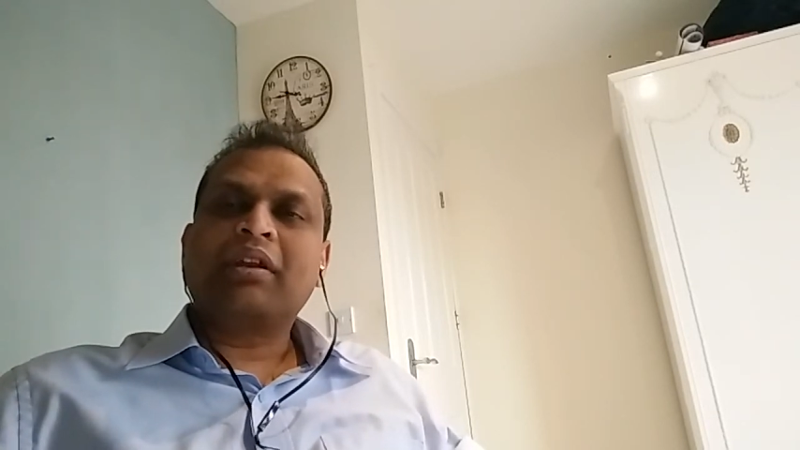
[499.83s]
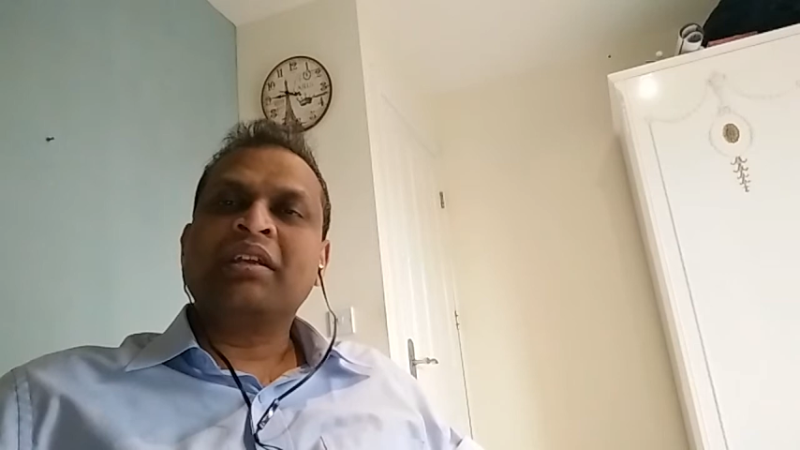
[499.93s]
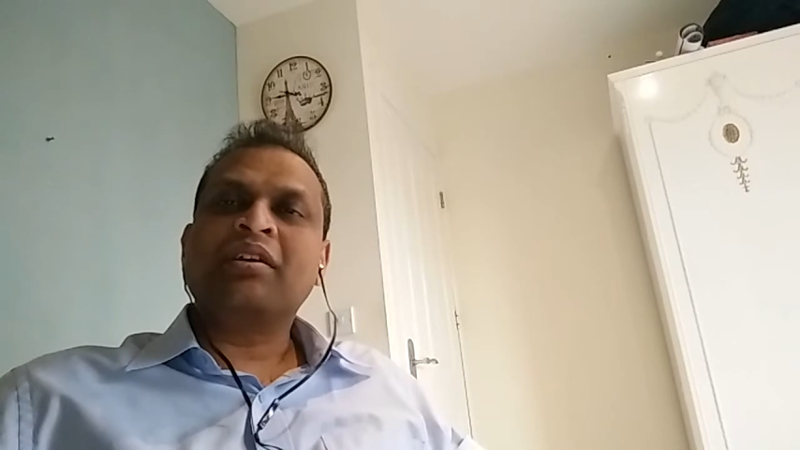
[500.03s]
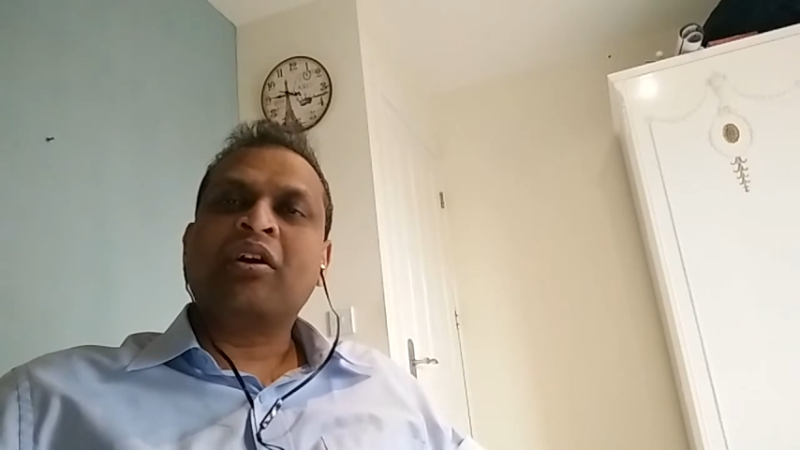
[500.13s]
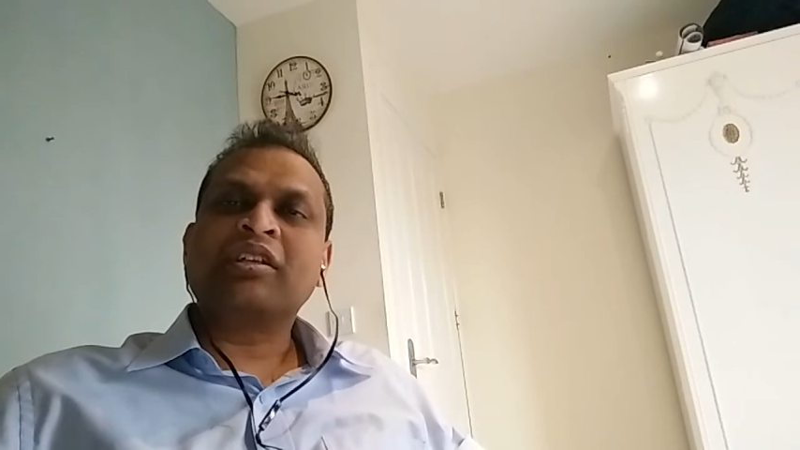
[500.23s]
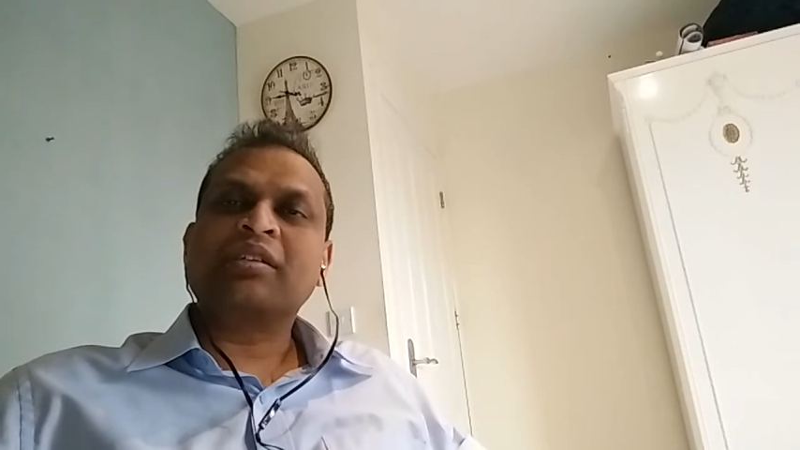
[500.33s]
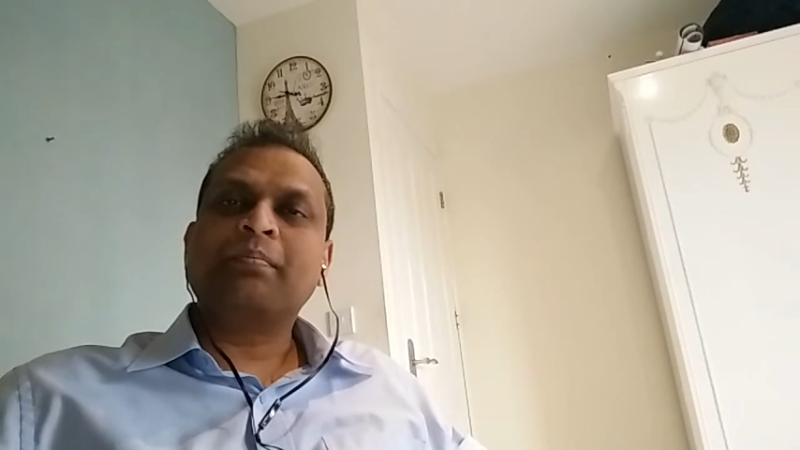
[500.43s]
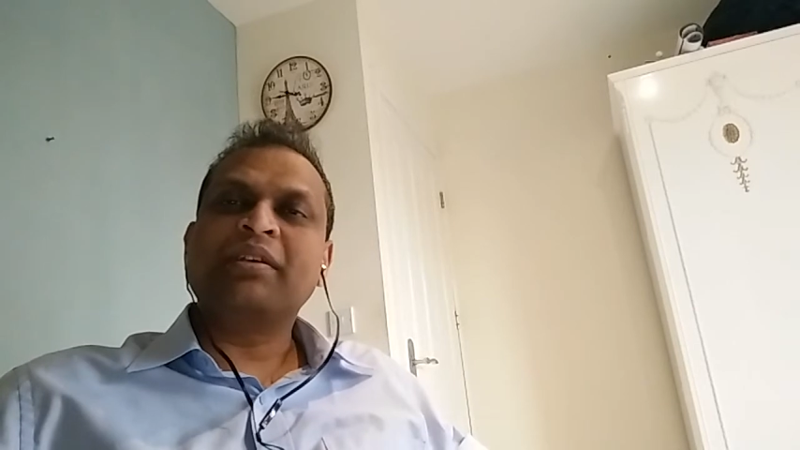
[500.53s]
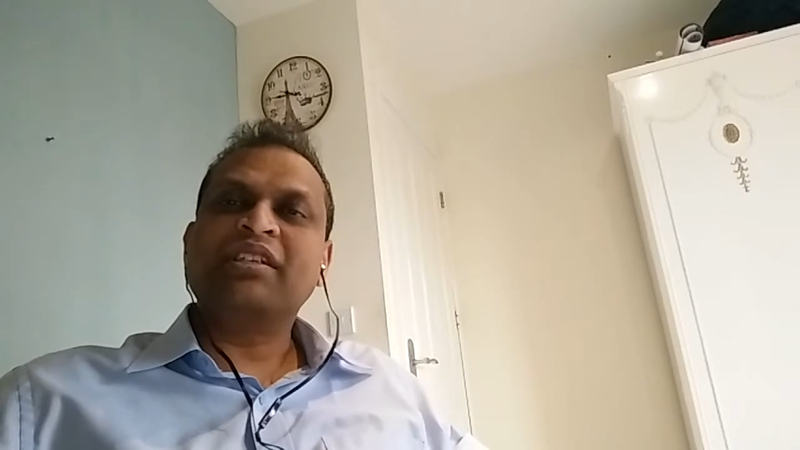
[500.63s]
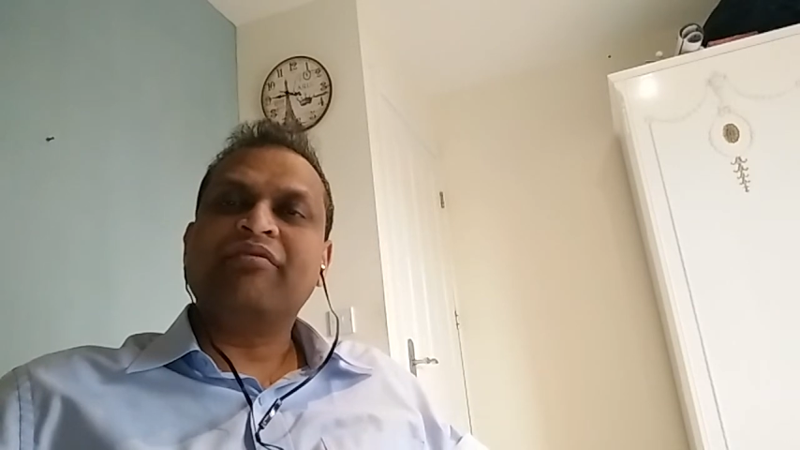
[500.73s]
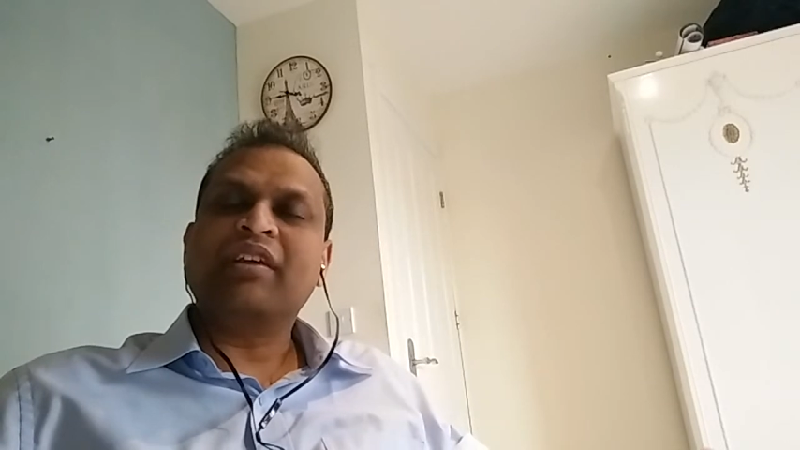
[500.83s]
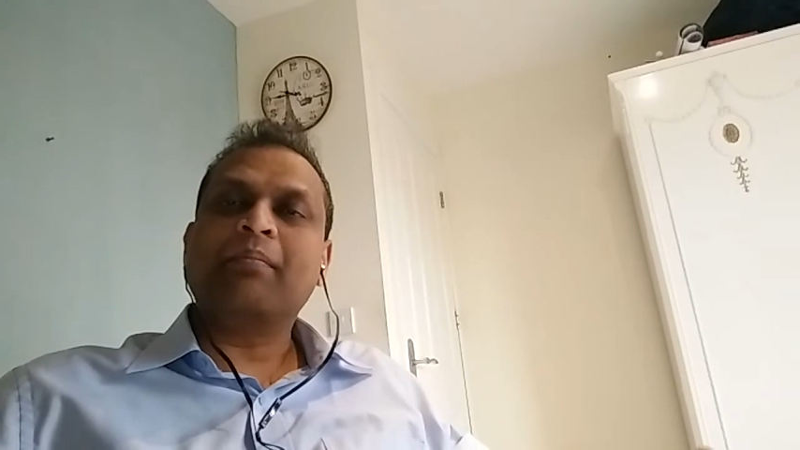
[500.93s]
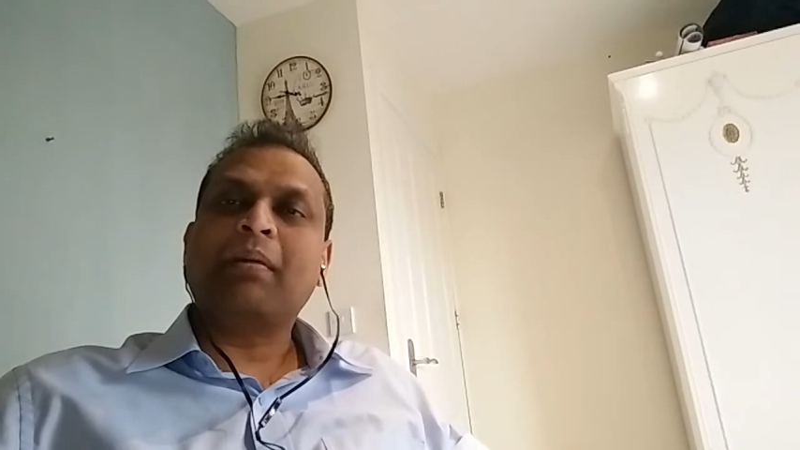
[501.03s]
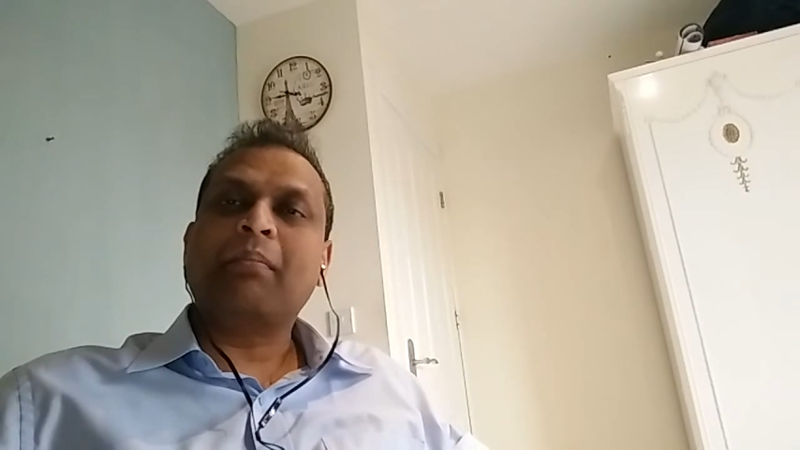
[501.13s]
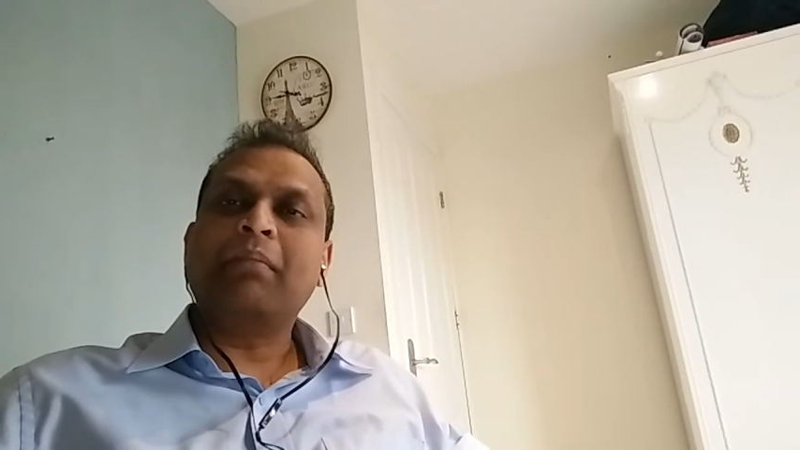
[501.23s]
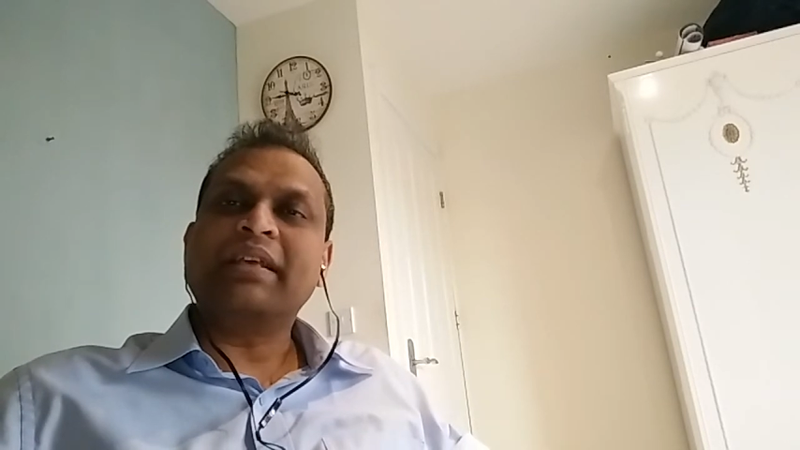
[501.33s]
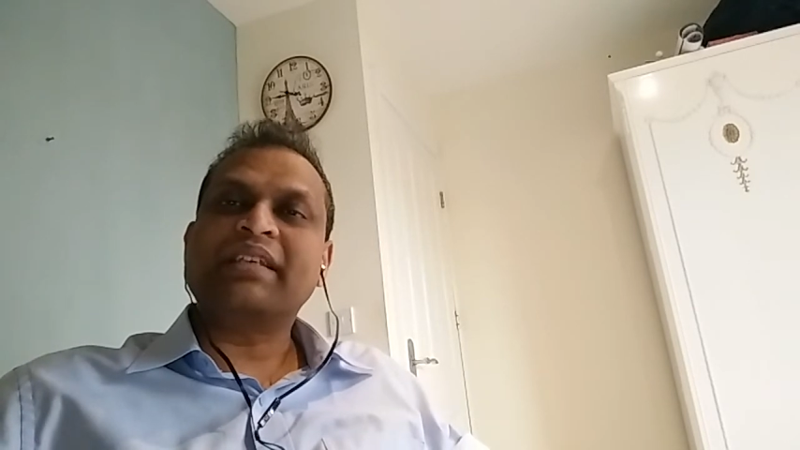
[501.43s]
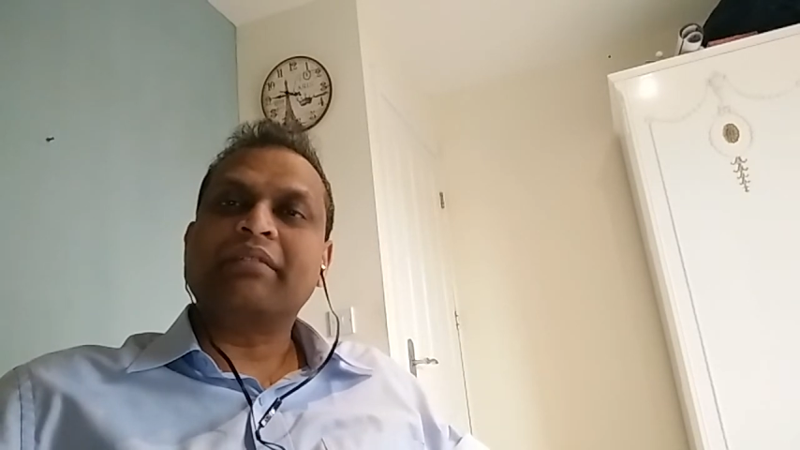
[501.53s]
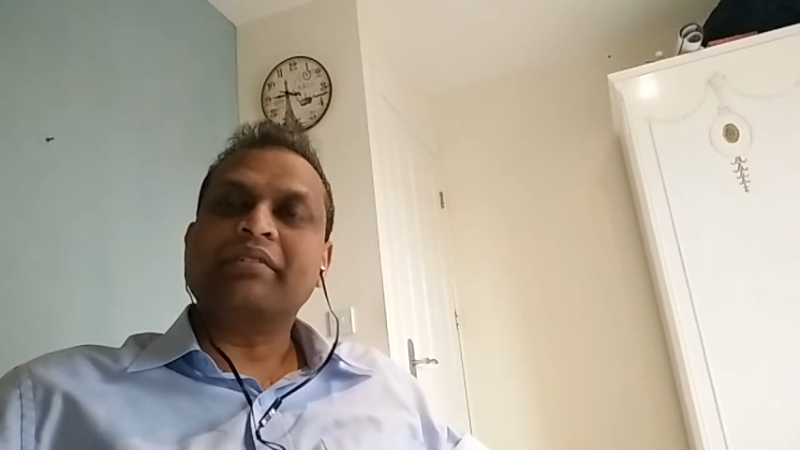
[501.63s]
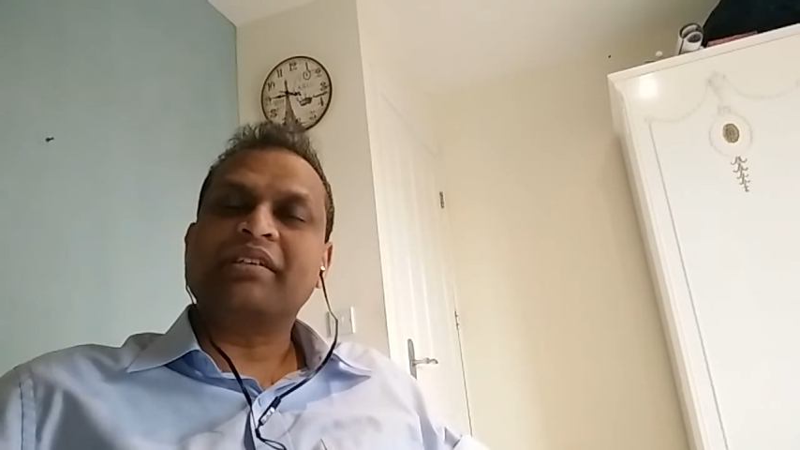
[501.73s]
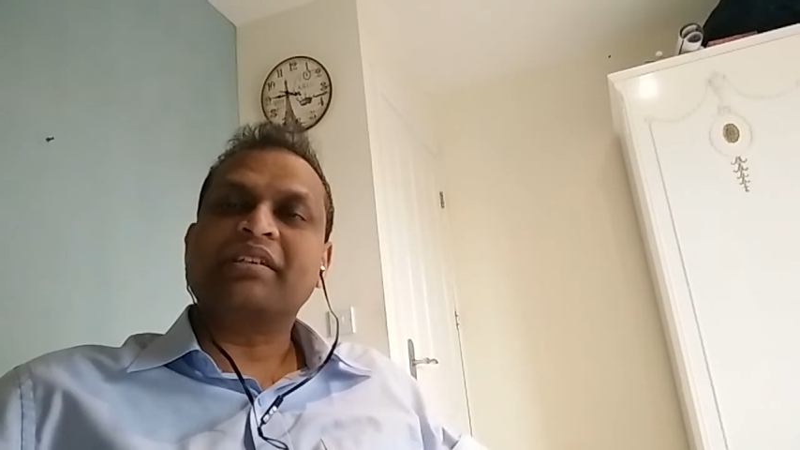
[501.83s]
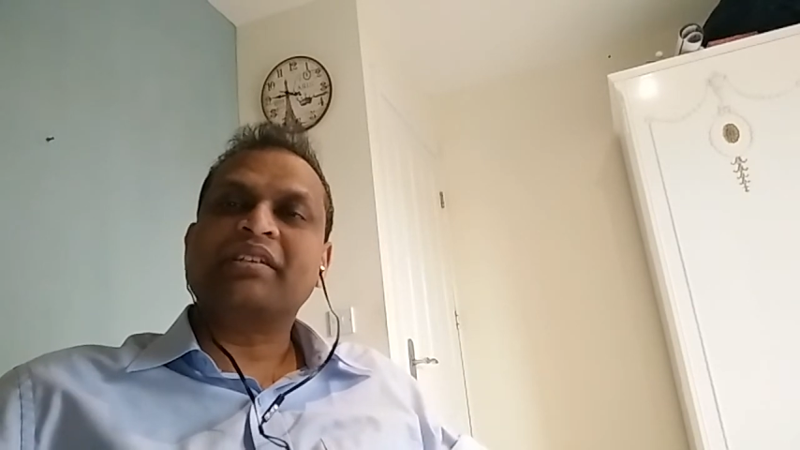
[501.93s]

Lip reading: in on specific public services.